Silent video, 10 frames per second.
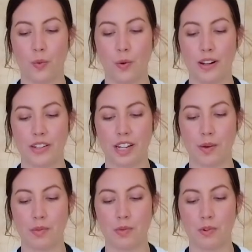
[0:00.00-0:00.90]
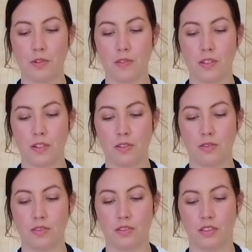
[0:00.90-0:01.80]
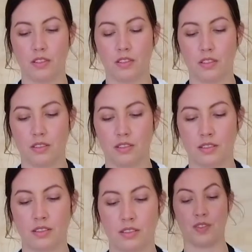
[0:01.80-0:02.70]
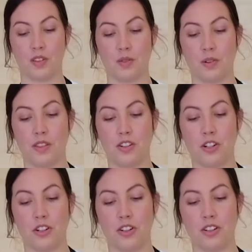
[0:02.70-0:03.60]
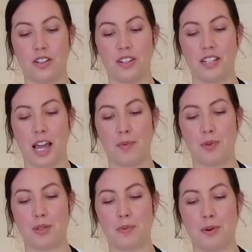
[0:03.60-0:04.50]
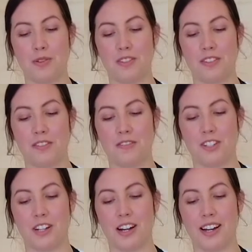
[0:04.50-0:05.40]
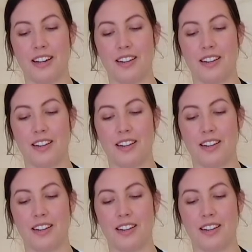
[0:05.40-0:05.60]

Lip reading: 1 tablespoon of salt with 2 tablespoons of dye.